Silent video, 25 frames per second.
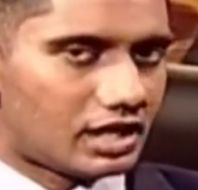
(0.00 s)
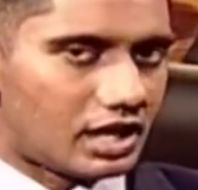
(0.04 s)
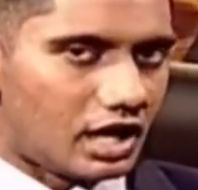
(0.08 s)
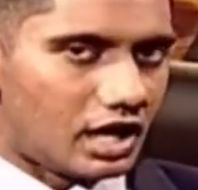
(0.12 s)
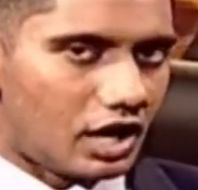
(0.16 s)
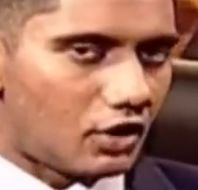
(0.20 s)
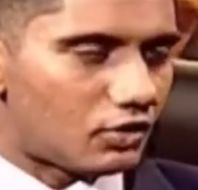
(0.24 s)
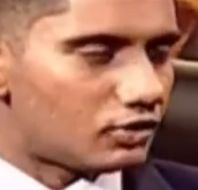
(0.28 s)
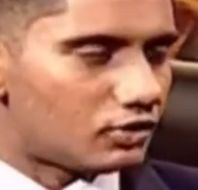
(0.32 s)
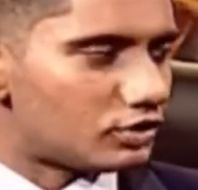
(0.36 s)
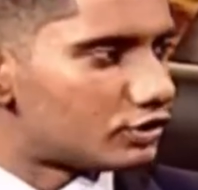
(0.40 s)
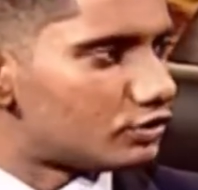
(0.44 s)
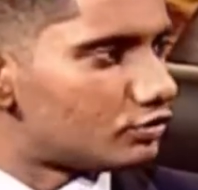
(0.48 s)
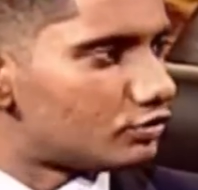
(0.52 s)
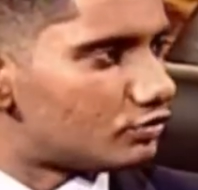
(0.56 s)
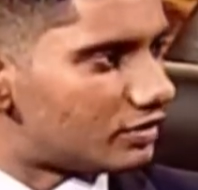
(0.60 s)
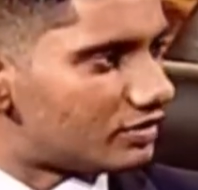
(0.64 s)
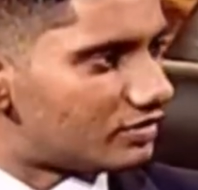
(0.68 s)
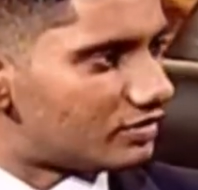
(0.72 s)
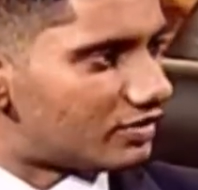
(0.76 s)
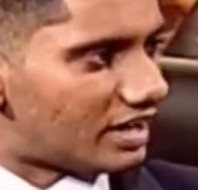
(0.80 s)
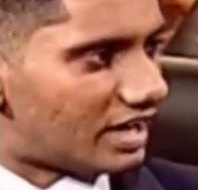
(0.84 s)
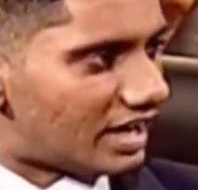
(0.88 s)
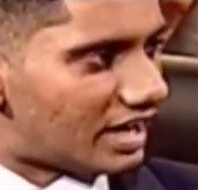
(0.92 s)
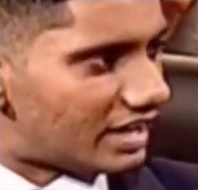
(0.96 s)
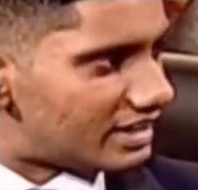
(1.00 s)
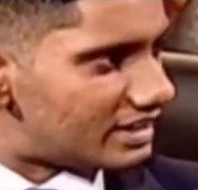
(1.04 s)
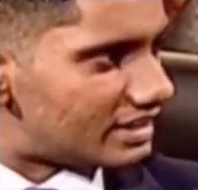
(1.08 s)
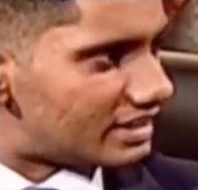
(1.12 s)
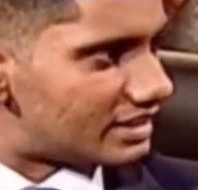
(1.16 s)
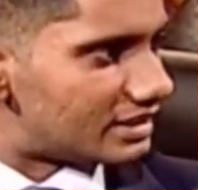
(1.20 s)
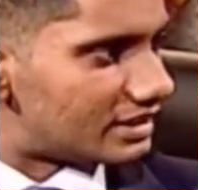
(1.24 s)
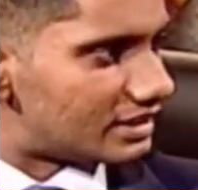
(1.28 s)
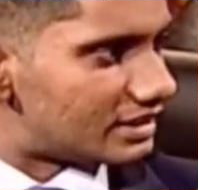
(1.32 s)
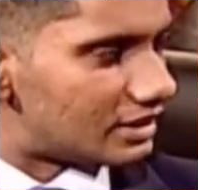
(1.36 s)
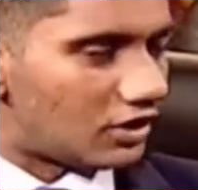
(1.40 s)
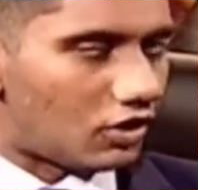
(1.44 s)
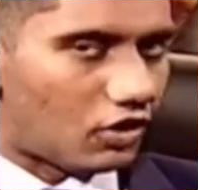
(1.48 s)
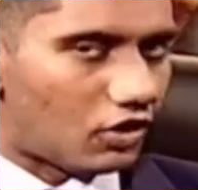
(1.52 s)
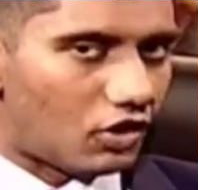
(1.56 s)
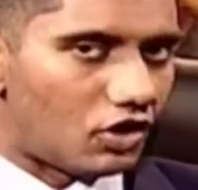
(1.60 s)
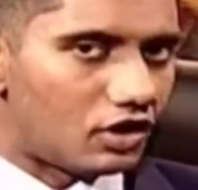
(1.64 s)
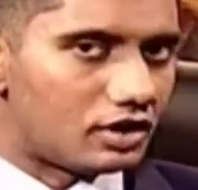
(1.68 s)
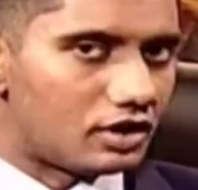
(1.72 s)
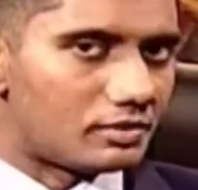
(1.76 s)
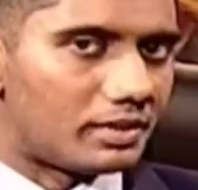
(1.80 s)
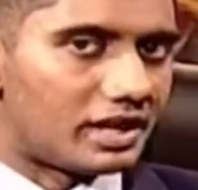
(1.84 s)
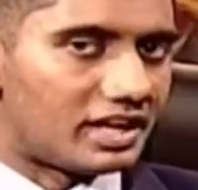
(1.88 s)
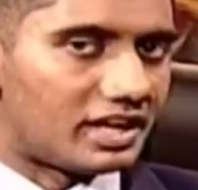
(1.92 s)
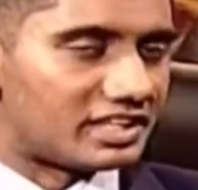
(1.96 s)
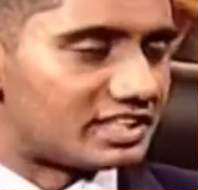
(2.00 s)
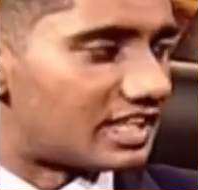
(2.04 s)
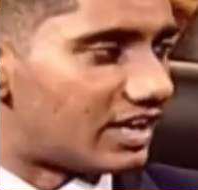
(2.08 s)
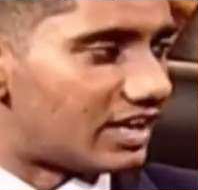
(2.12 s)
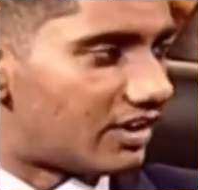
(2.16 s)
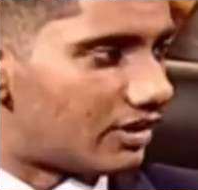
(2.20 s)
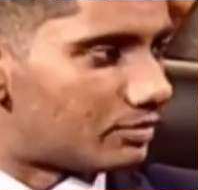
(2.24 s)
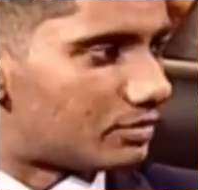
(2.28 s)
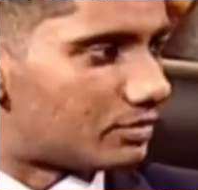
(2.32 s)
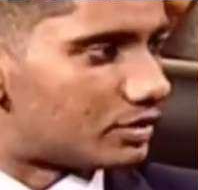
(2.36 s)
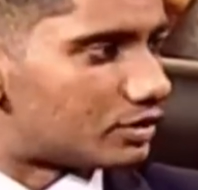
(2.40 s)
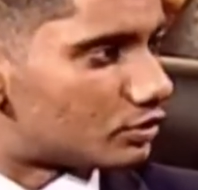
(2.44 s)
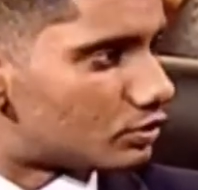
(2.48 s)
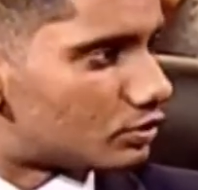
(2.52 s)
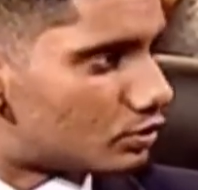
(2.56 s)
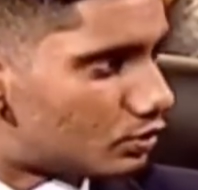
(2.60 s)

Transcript: How do you weave an ideal all-party government?